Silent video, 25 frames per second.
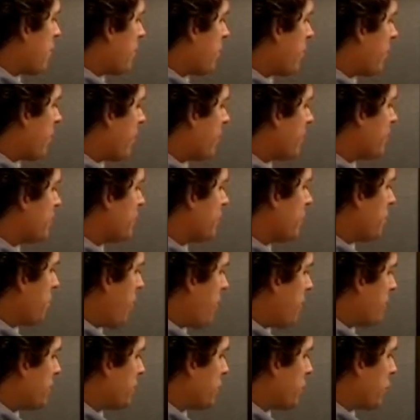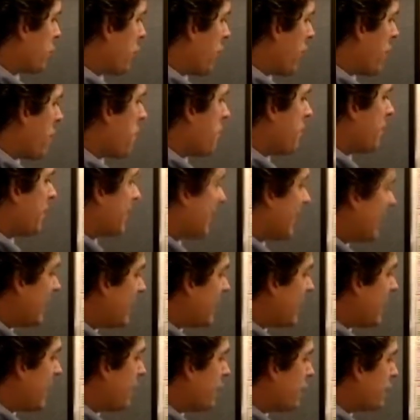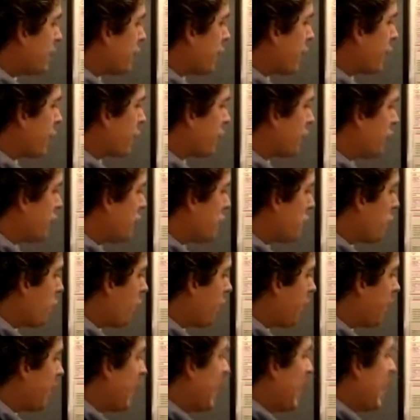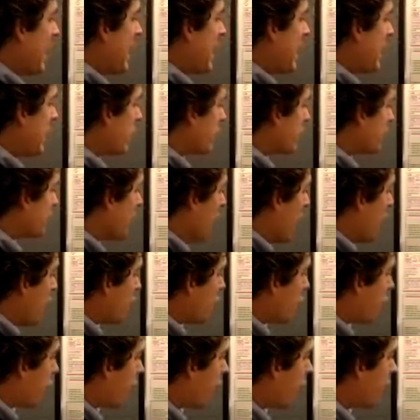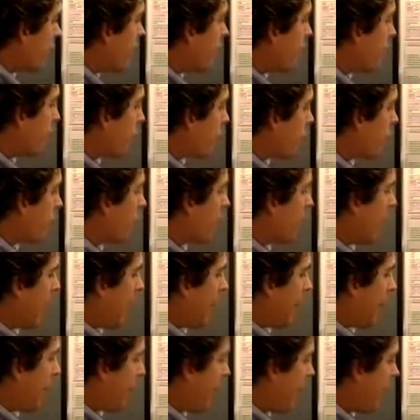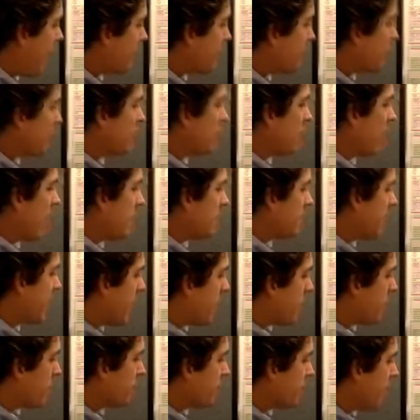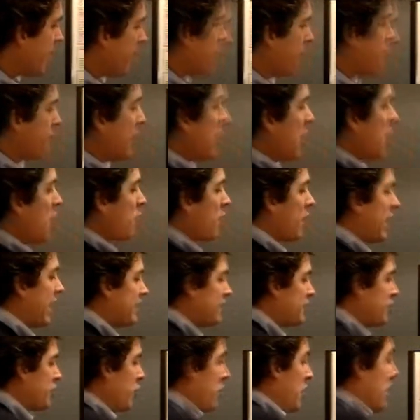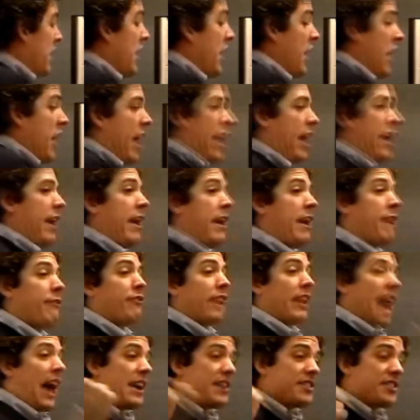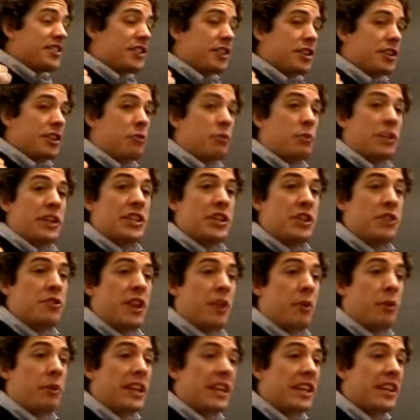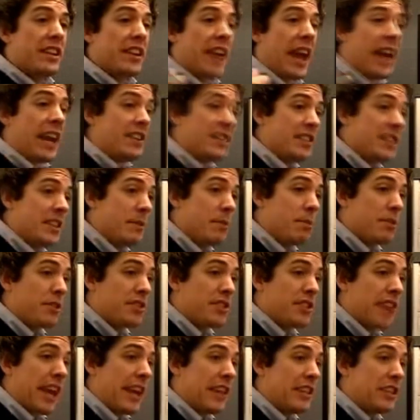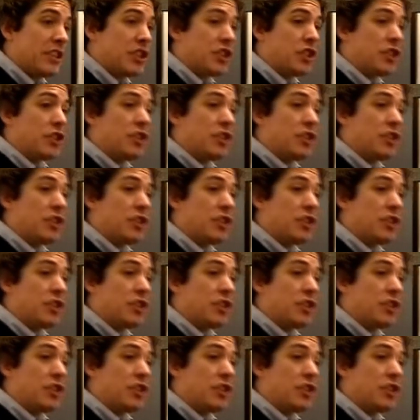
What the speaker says: the production department's requirement, beginning inventory for Q1 equals 24,000 times 8%. Right? So if last year we knew that we needed 18%